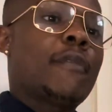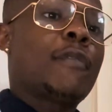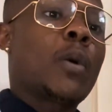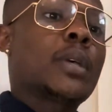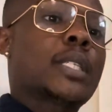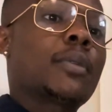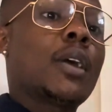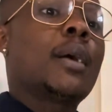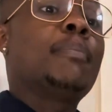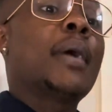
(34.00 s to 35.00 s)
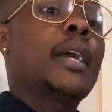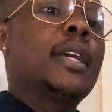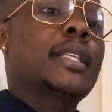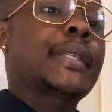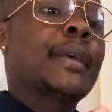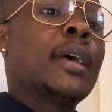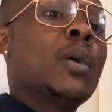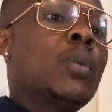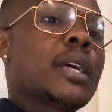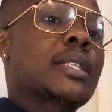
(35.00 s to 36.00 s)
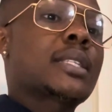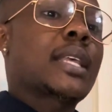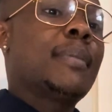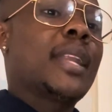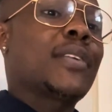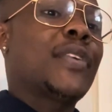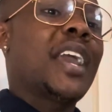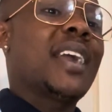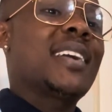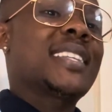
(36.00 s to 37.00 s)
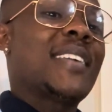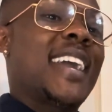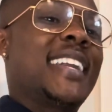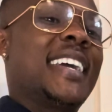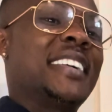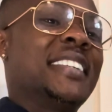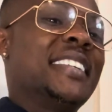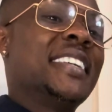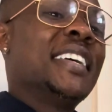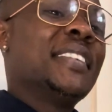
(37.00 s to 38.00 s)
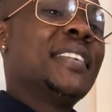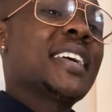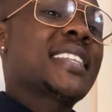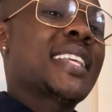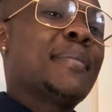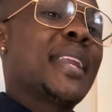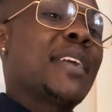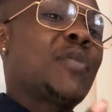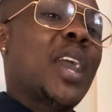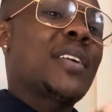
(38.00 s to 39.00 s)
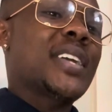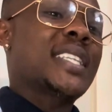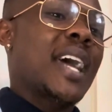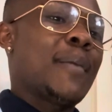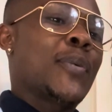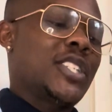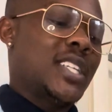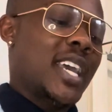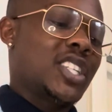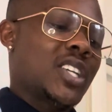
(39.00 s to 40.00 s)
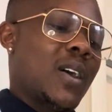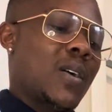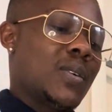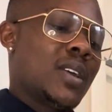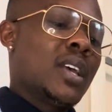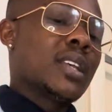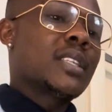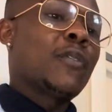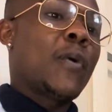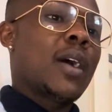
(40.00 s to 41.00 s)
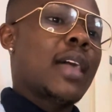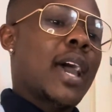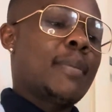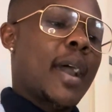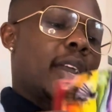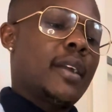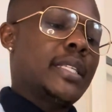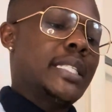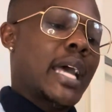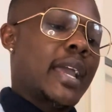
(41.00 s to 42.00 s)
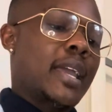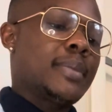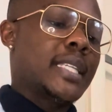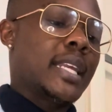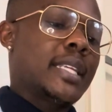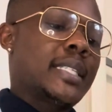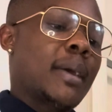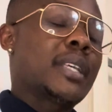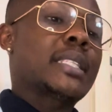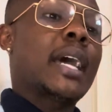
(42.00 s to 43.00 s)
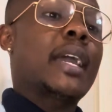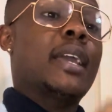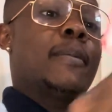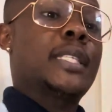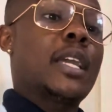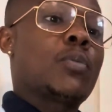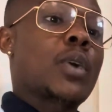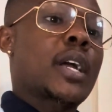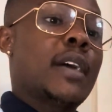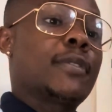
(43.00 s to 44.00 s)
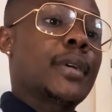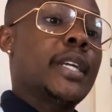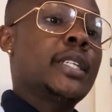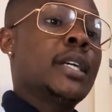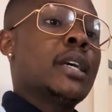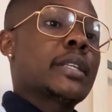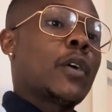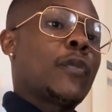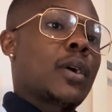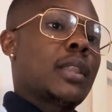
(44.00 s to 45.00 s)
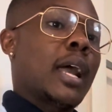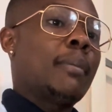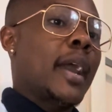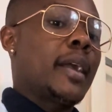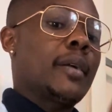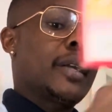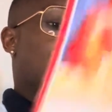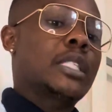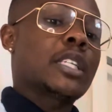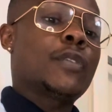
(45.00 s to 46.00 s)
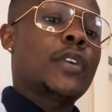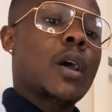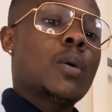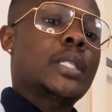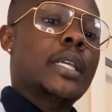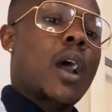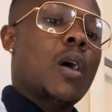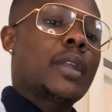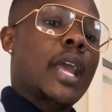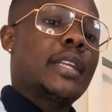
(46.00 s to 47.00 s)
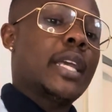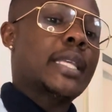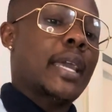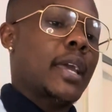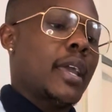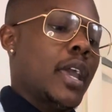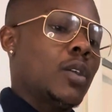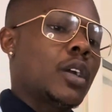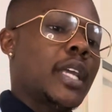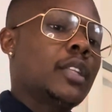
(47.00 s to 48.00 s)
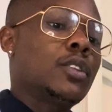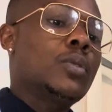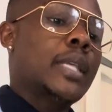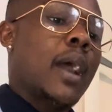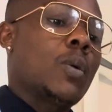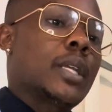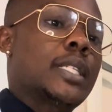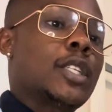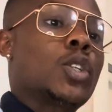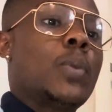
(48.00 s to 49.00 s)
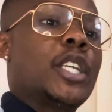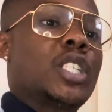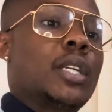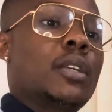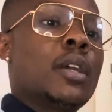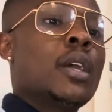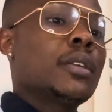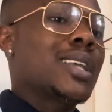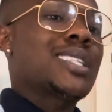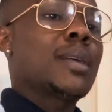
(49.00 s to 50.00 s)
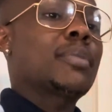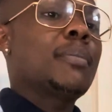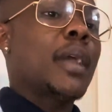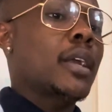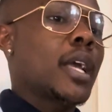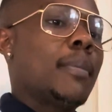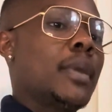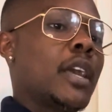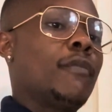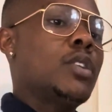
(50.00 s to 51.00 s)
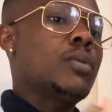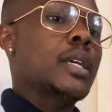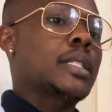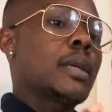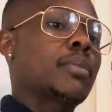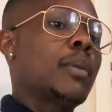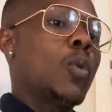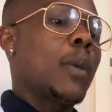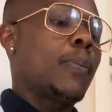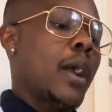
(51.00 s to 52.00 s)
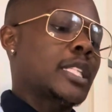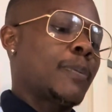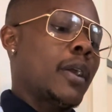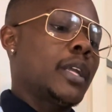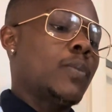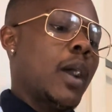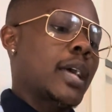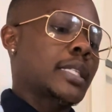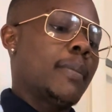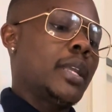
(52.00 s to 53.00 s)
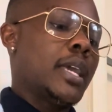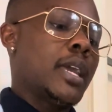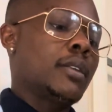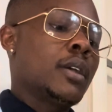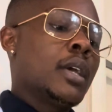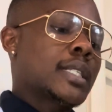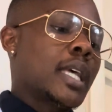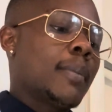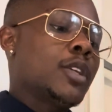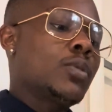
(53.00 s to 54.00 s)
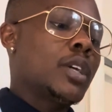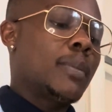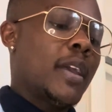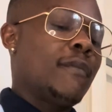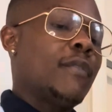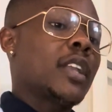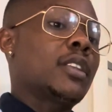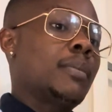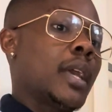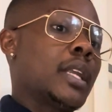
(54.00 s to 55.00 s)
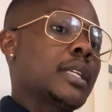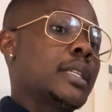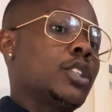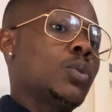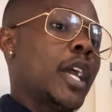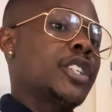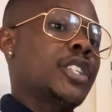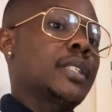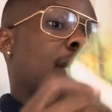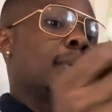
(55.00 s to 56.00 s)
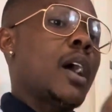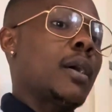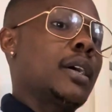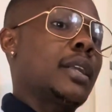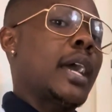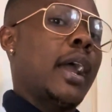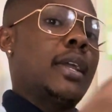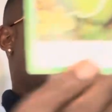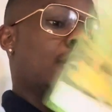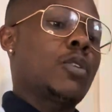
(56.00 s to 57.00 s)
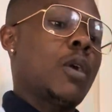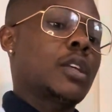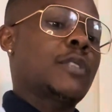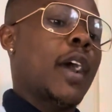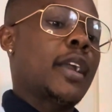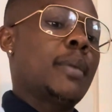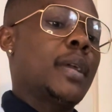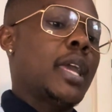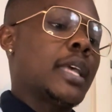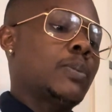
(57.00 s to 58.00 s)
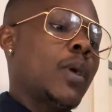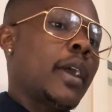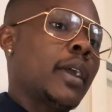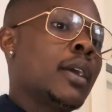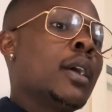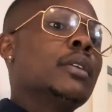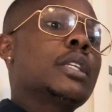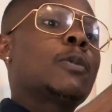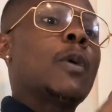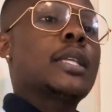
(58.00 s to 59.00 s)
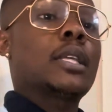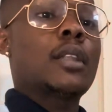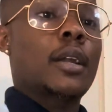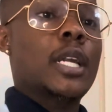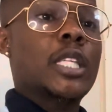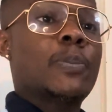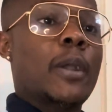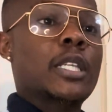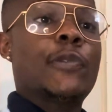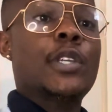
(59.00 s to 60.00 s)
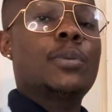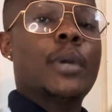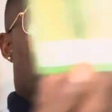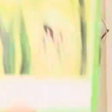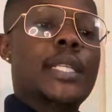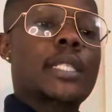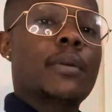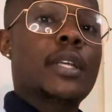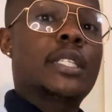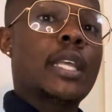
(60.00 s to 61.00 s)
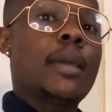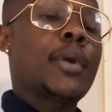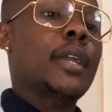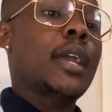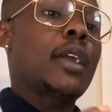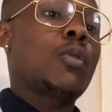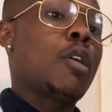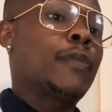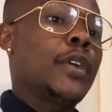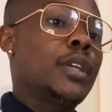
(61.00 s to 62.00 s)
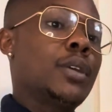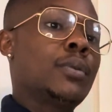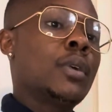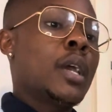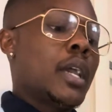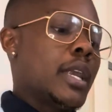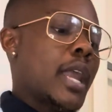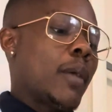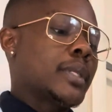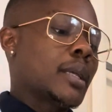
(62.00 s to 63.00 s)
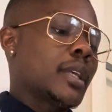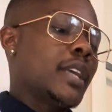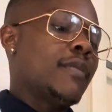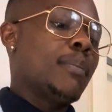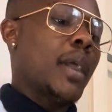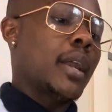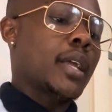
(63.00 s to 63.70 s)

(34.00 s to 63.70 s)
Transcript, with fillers: and focus on your abundance. What else is coming in for Aries right now? What else is coming in for Aries? I appreciate y'all. So for a lot of my Aries, I am seeing acceptance. I am seeing recovery. So for a lot of my Aries, especially for those of y'all that did take a L or did lose out on a situation, there's something better coming in for you. There's something more prosperity-wise coming in. Some of you could have been victim in a situation. Some of y'all could have got hit in a crossfire. But guess what? This was a learning experience for you, Aries. So this did bring in growth for you. And now with something even better